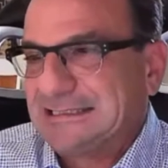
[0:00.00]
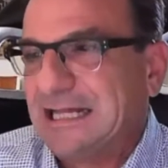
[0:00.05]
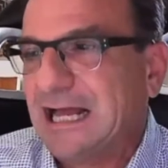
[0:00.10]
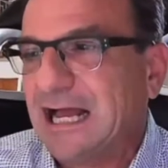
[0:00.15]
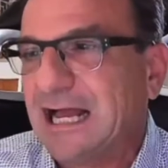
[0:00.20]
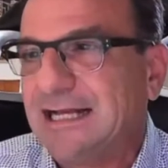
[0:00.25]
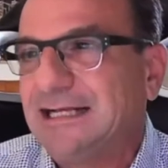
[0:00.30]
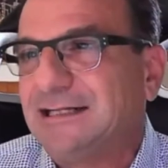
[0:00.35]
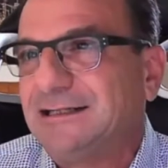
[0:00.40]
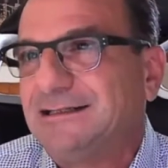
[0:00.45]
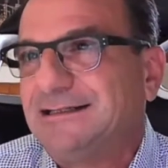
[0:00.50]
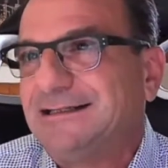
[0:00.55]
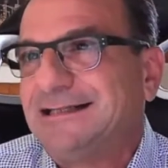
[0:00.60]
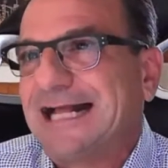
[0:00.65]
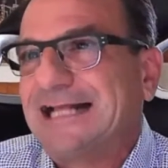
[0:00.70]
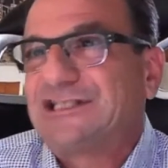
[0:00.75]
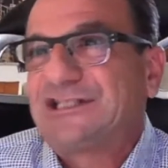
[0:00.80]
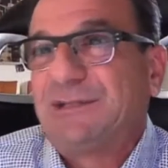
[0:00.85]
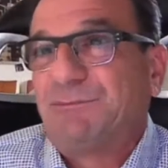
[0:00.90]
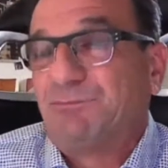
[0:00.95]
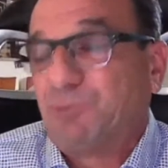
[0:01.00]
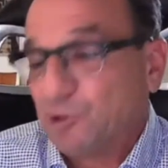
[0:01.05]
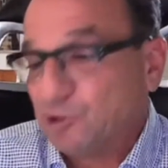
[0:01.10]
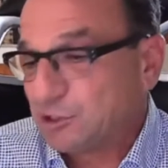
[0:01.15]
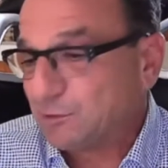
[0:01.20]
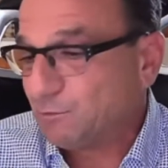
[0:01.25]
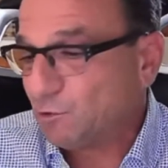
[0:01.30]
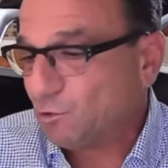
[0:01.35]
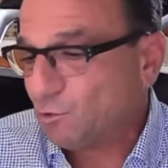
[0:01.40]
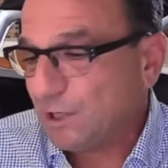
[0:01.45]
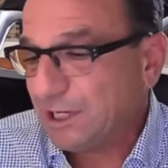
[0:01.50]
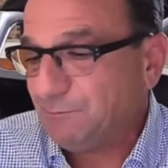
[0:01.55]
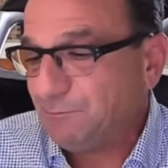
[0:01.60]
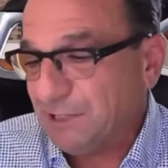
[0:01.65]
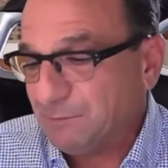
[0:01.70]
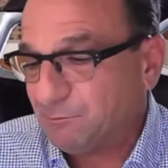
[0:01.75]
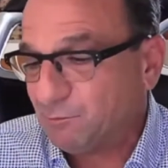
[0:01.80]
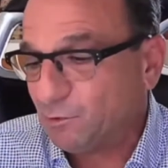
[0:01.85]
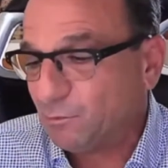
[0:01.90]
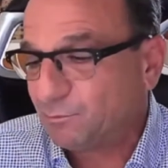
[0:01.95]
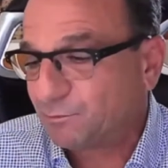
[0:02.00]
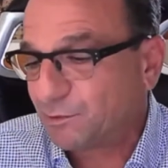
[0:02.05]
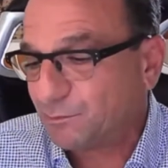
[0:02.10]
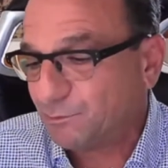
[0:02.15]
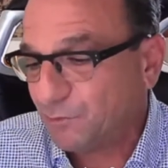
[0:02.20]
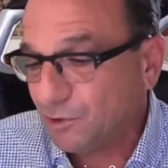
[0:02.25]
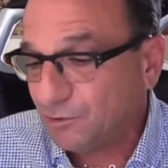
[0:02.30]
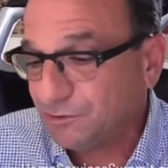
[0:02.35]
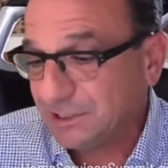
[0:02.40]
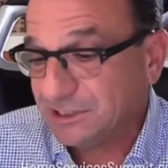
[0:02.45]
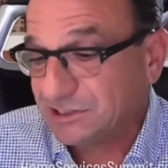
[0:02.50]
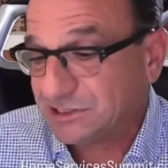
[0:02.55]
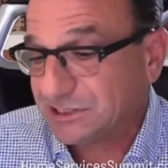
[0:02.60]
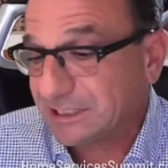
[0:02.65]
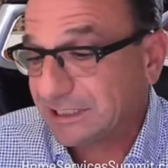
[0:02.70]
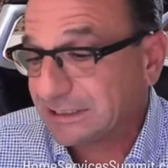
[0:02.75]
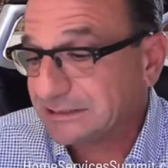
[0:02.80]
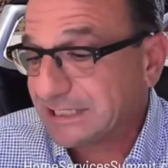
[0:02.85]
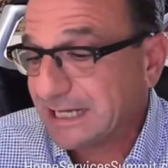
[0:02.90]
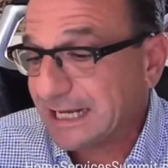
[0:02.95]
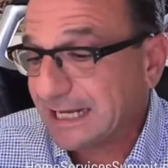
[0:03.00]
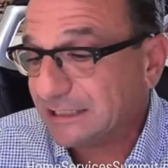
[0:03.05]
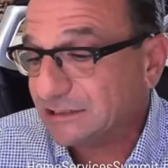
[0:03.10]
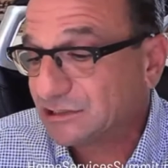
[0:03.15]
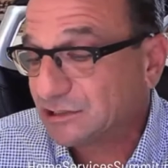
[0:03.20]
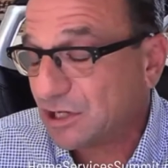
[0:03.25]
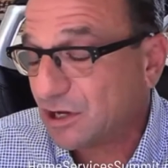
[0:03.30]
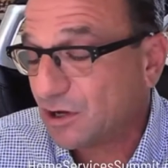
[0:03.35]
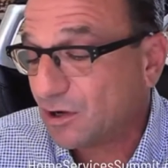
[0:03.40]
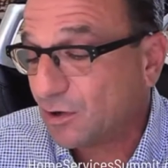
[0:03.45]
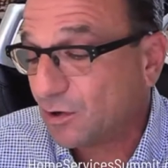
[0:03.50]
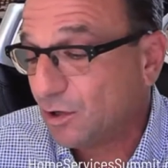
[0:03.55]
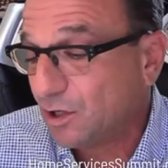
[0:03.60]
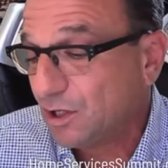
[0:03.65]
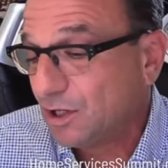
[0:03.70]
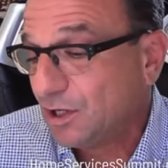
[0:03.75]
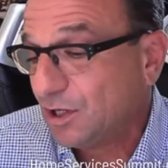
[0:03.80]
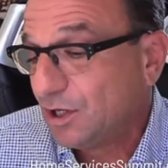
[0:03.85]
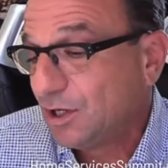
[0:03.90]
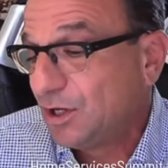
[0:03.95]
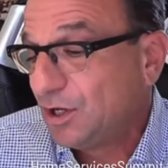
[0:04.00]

not, that's the principal way people promote these things. And so